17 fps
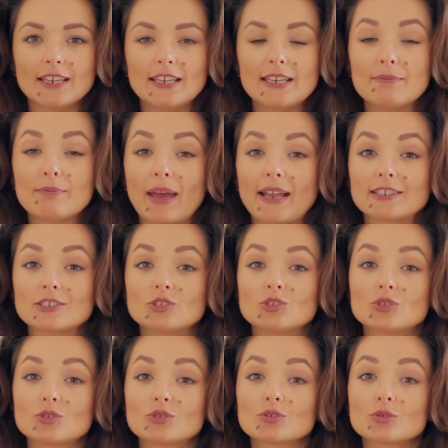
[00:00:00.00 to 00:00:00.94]
He
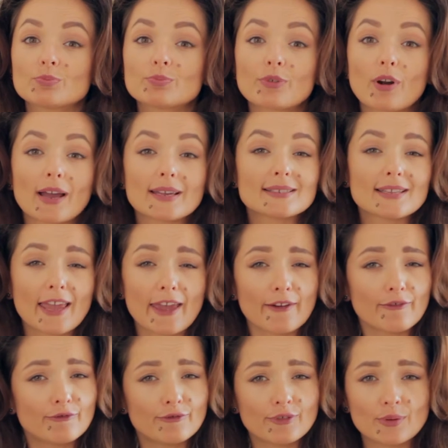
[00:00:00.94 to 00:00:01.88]
managed to surprise
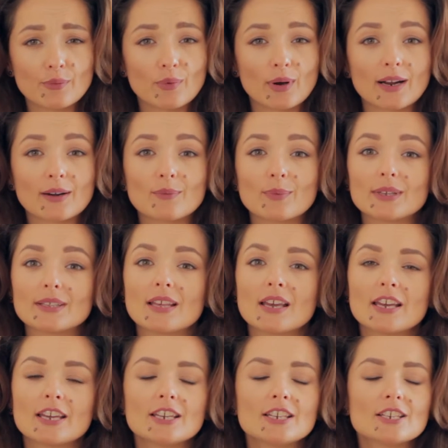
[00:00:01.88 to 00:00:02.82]
everyone with
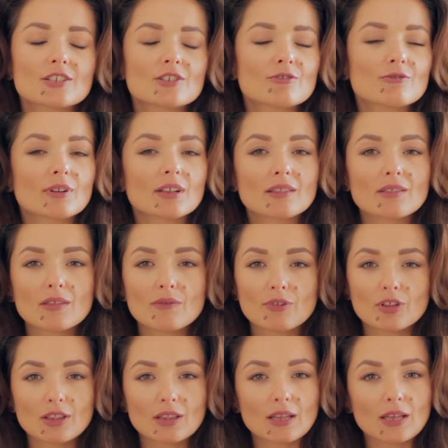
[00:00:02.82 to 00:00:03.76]
his
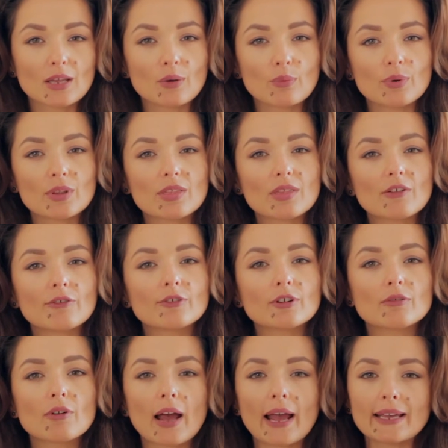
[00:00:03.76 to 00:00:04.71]
creativity, with the
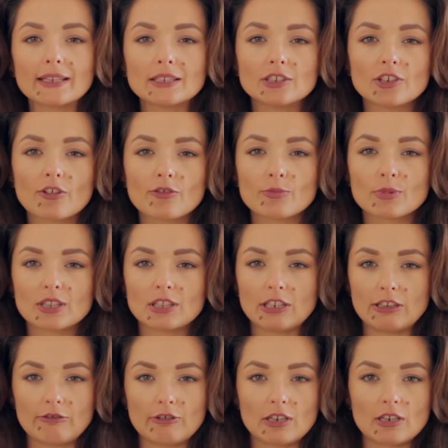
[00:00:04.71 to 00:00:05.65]
variety of
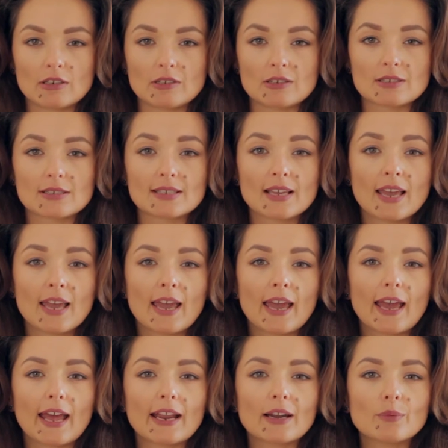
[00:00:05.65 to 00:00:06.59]
materials,
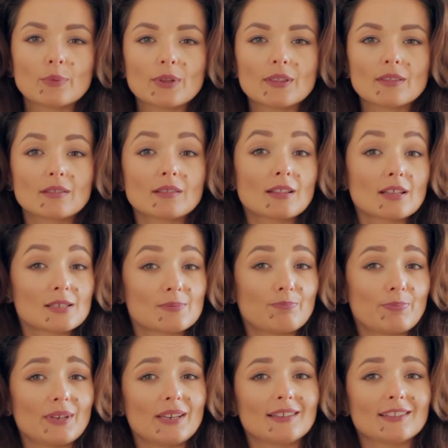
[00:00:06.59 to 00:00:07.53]
and with the
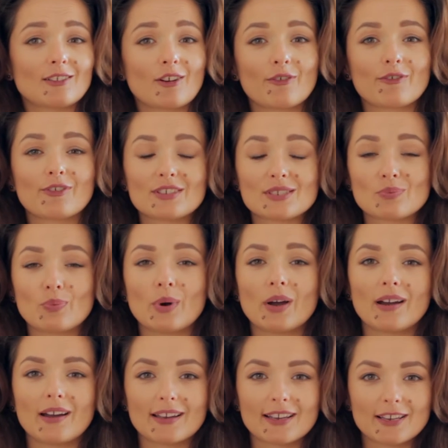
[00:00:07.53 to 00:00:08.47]
speed of his
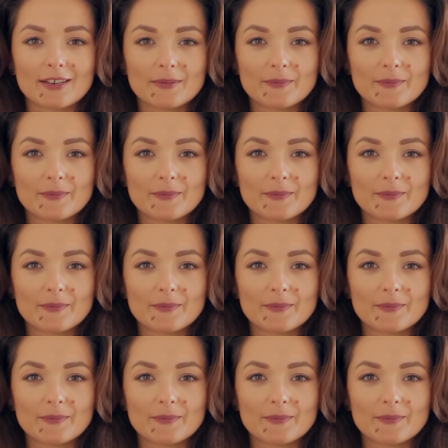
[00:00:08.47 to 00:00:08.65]
work.